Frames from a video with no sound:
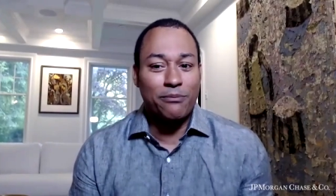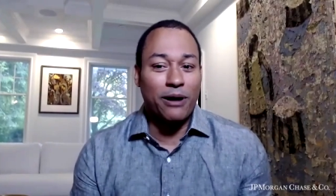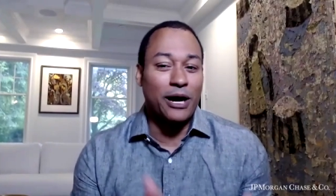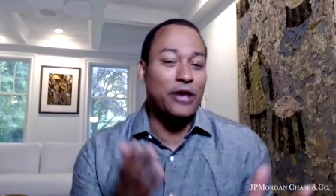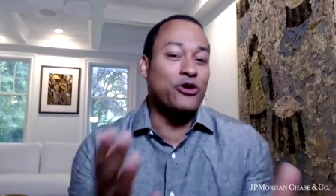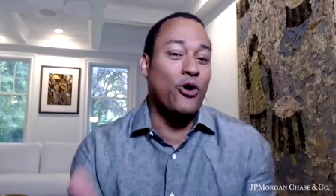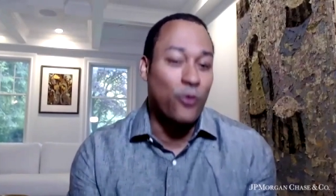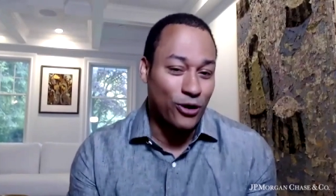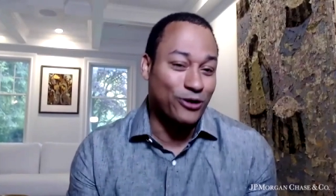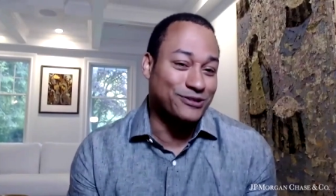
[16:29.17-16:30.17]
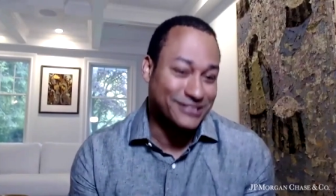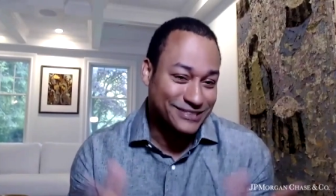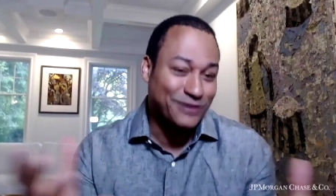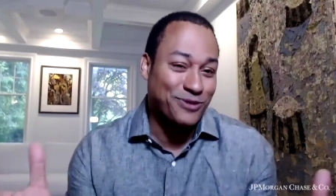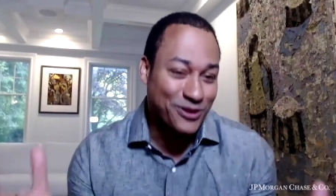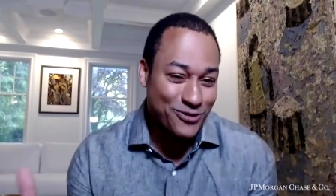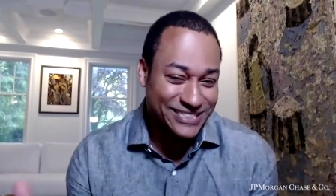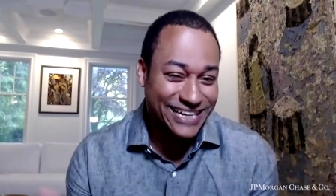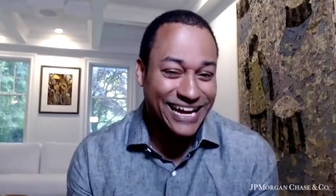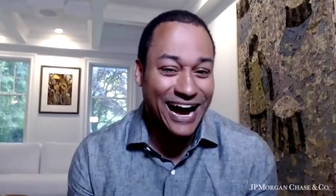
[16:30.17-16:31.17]
But in your words, and someone
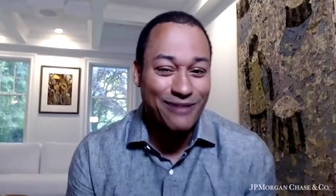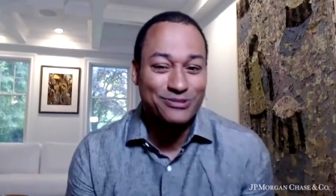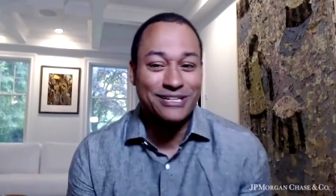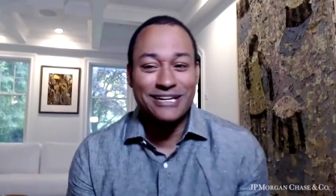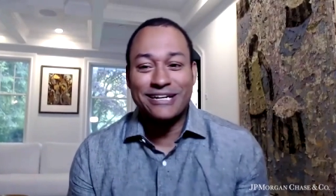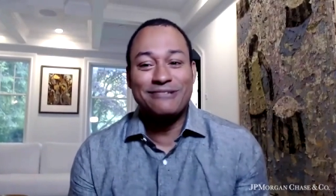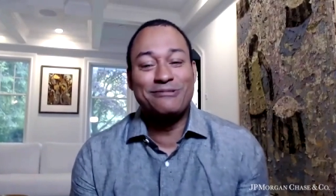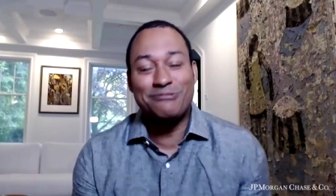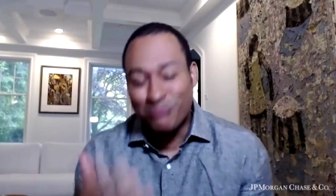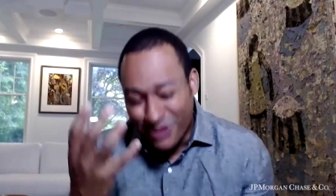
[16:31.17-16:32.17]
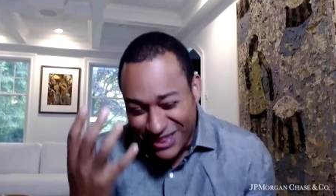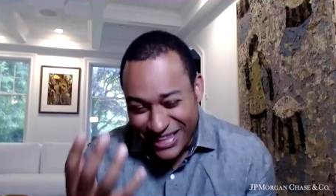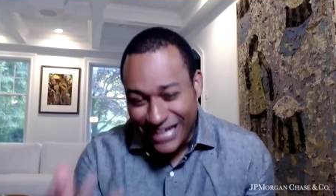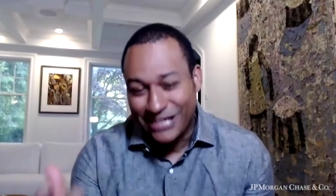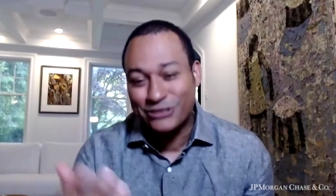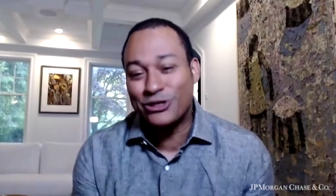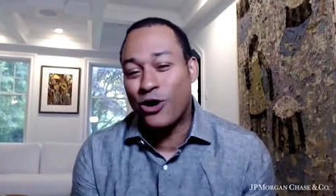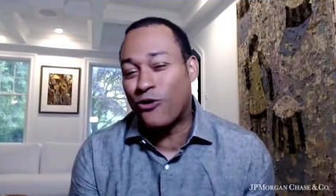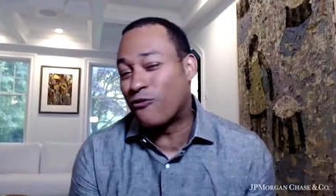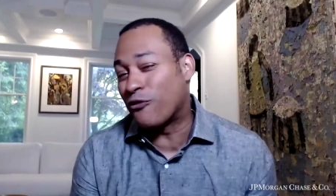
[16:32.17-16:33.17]
who's in ops, let us
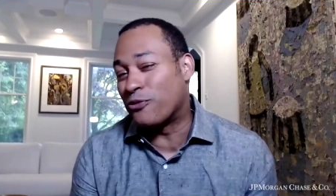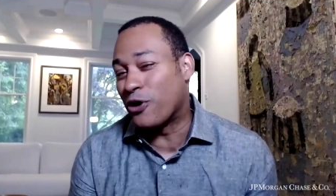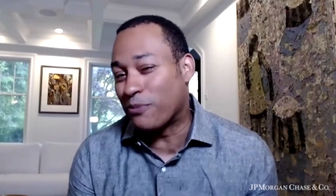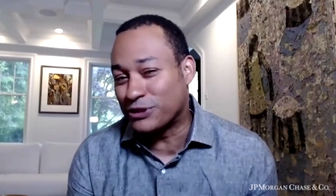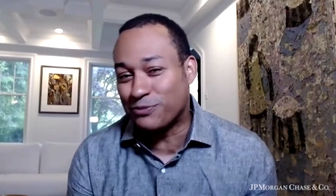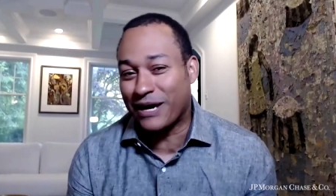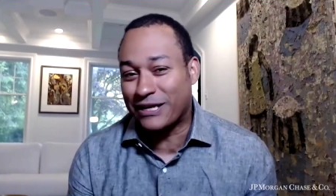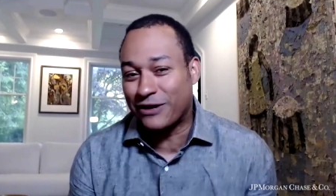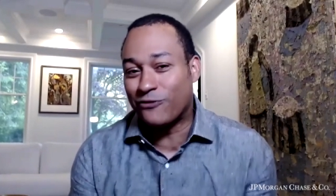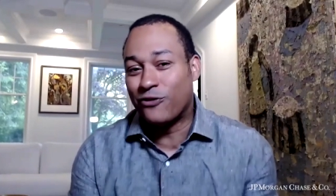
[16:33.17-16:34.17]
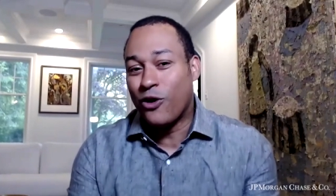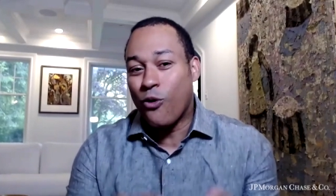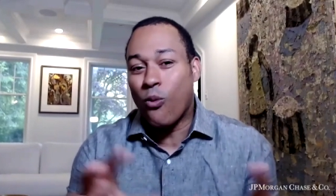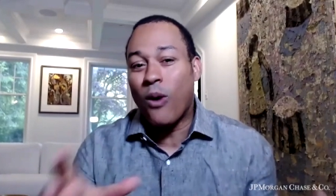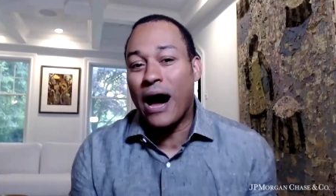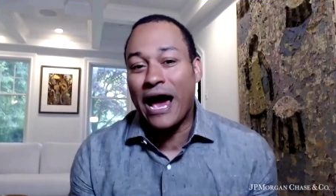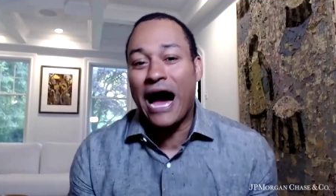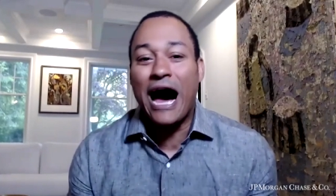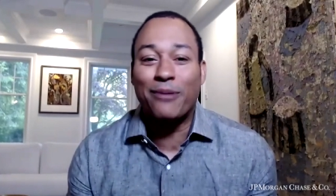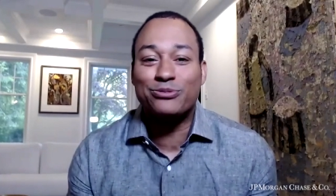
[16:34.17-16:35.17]
know from your perspective why
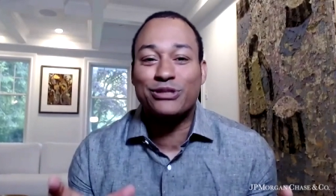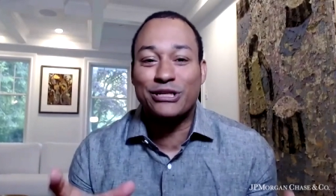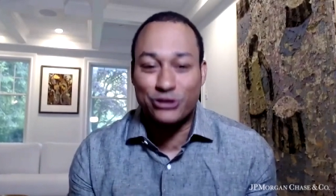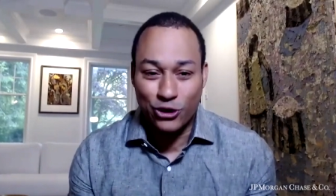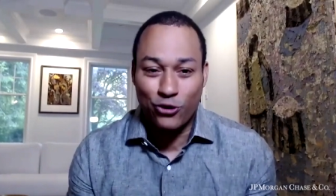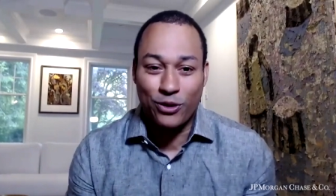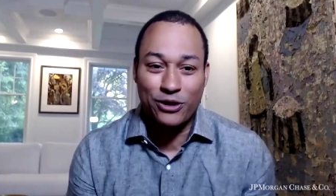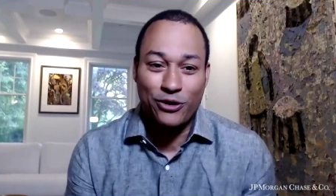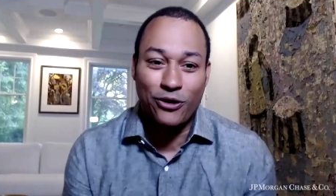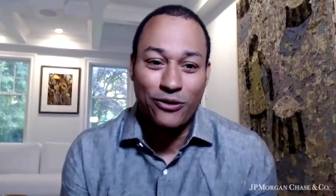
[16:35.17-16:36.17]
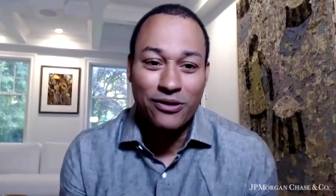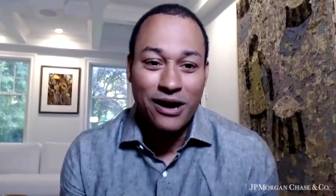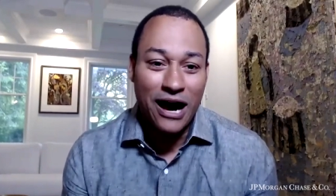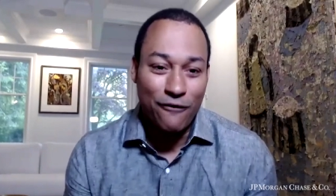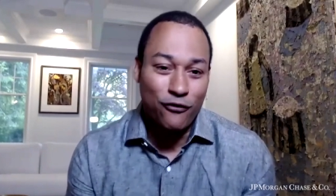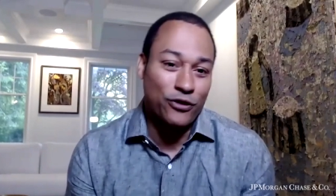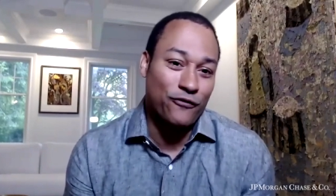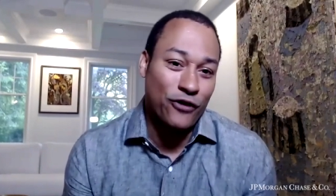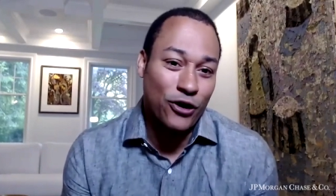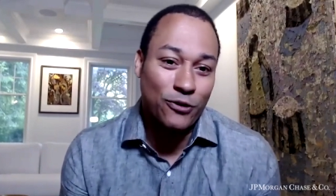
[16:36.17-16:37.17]
ops is so critical uh, for the
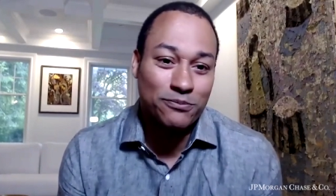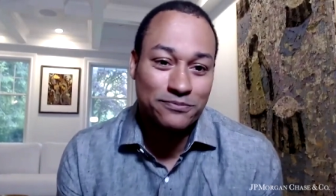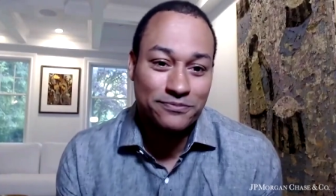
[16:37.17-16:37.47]
firm.